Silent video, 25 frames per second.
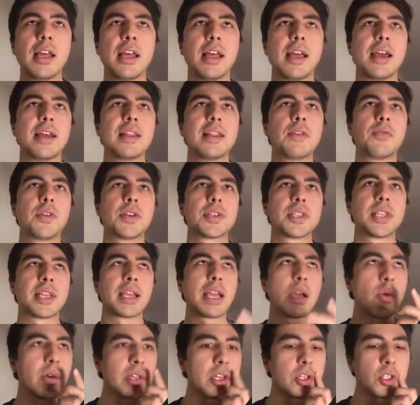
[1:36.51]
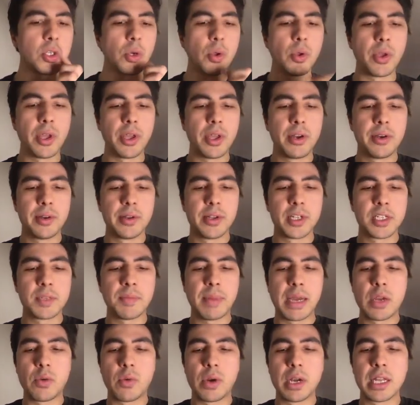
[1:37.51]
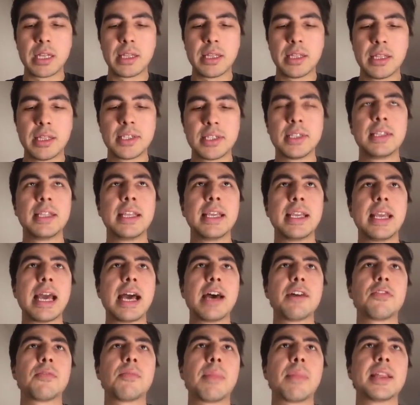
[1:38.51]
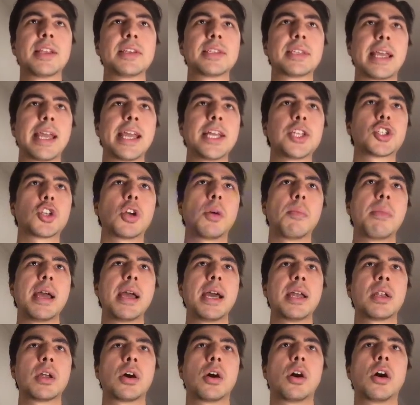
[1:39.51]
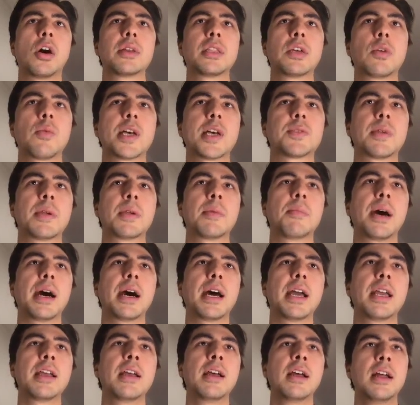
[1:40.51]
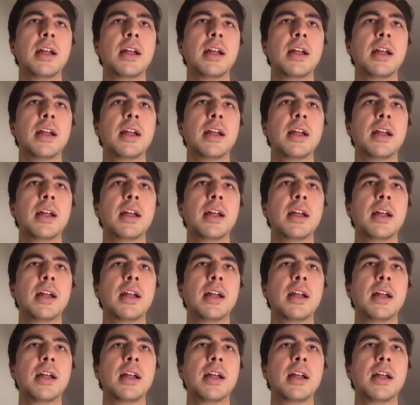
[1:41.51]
And the first thing I wanna show you here is by running this df minus h command on the Raspberry Pi.